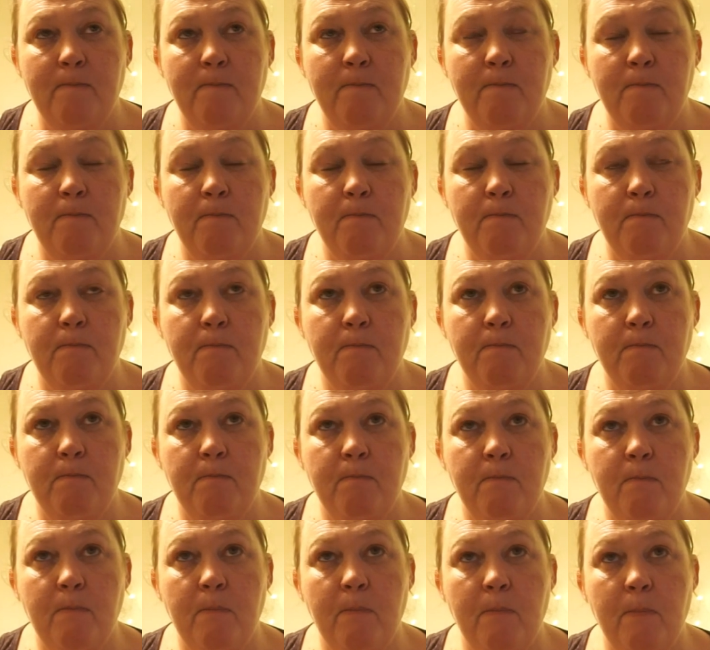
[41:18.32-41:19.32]

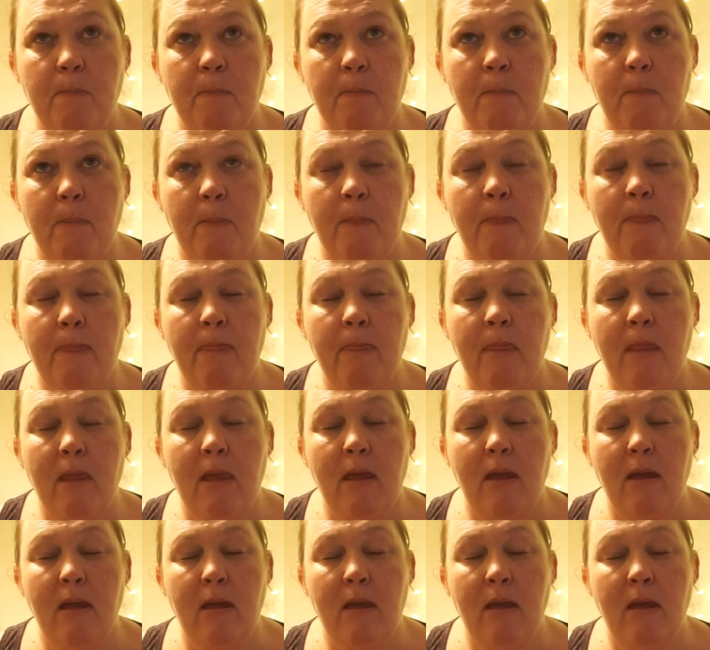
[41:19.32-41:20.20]
(silence)